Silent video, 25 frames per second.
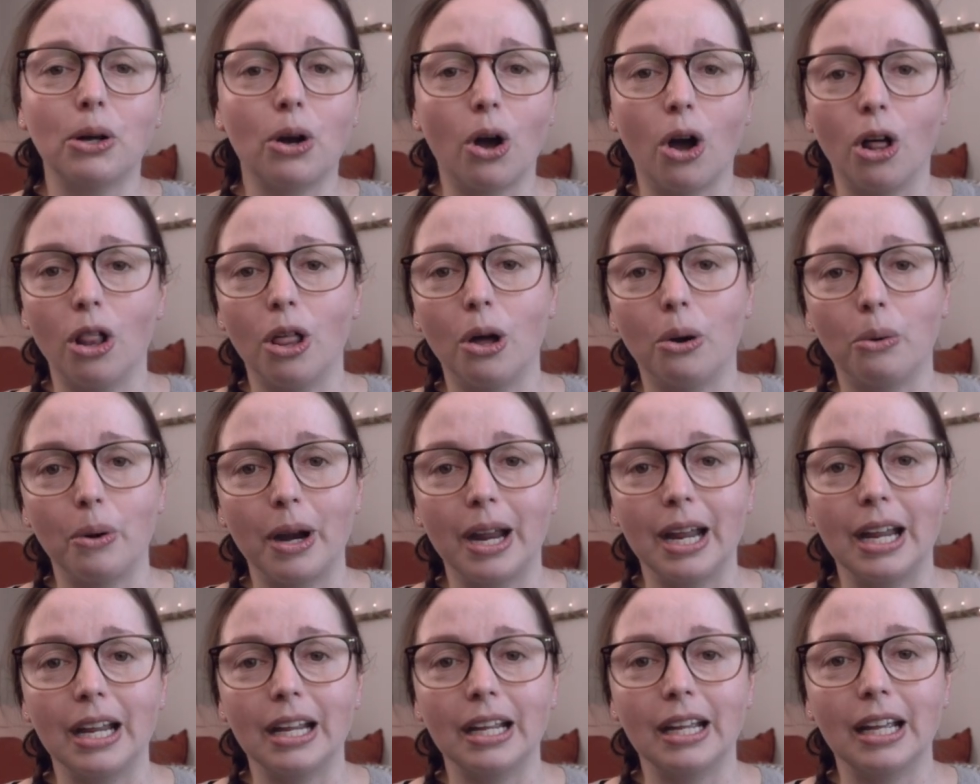
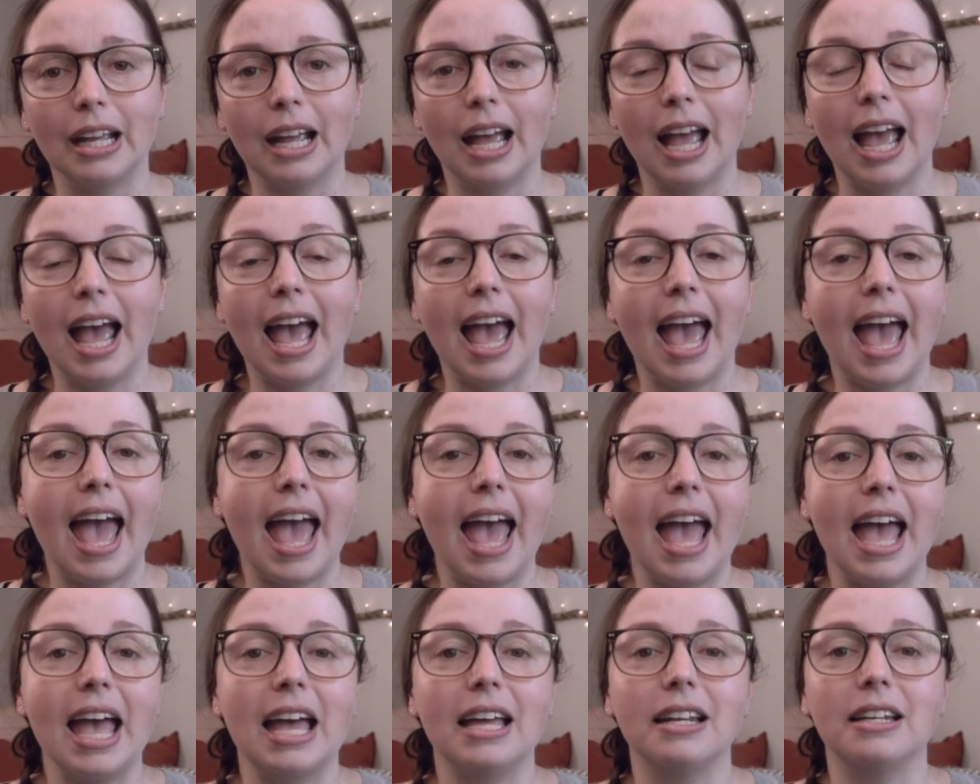coloring,
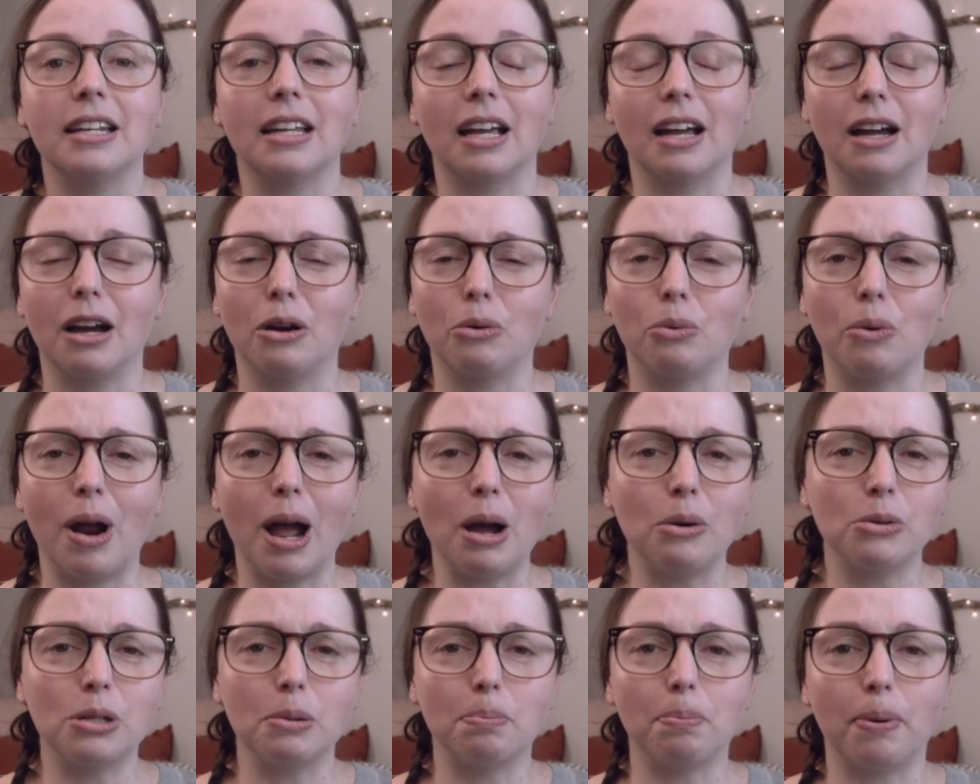and
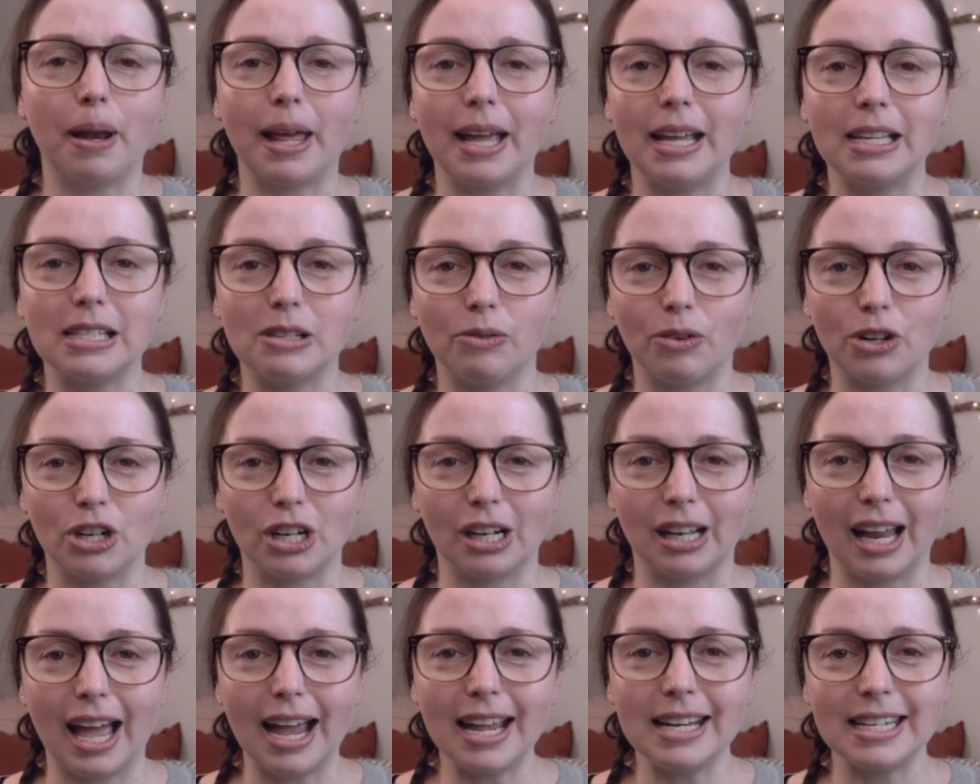around the place where the
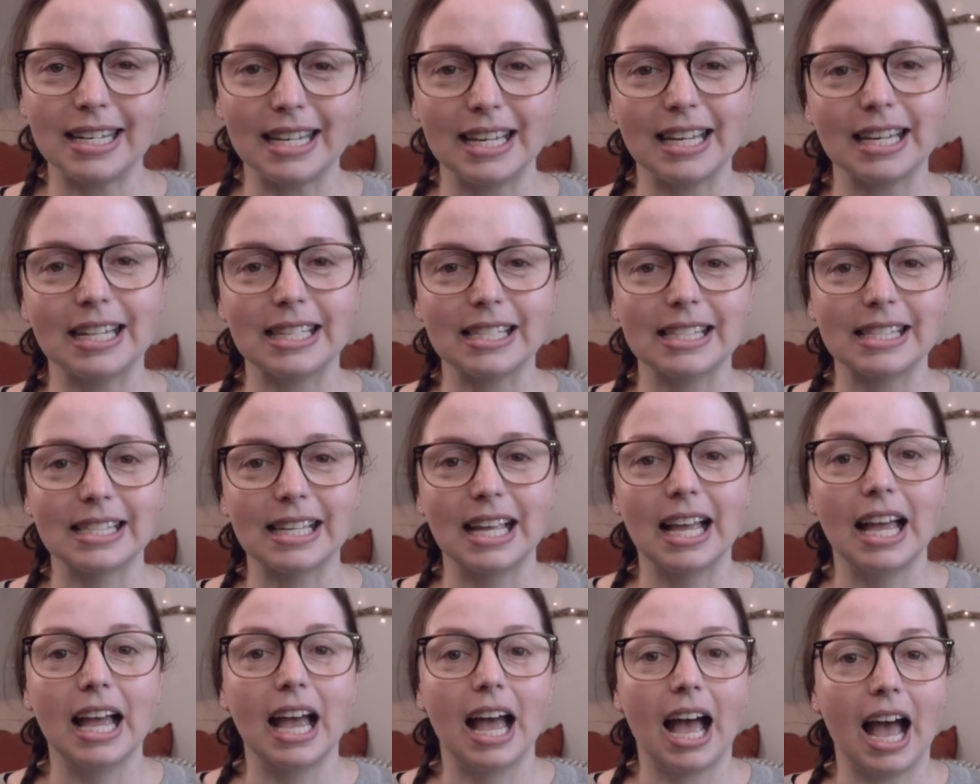light is,
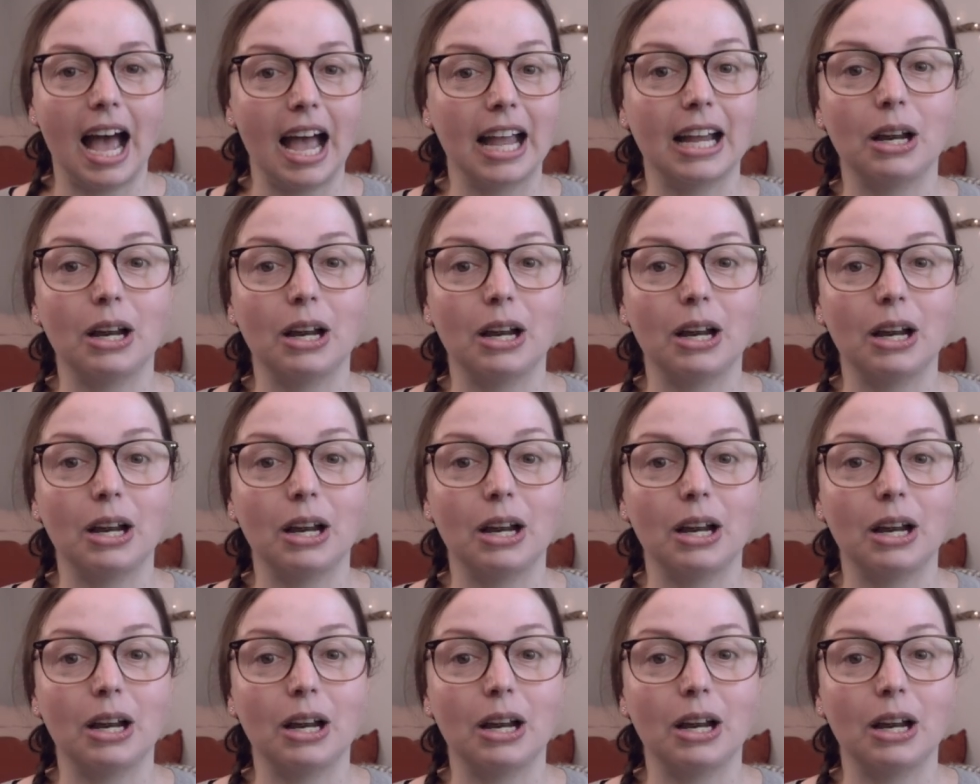I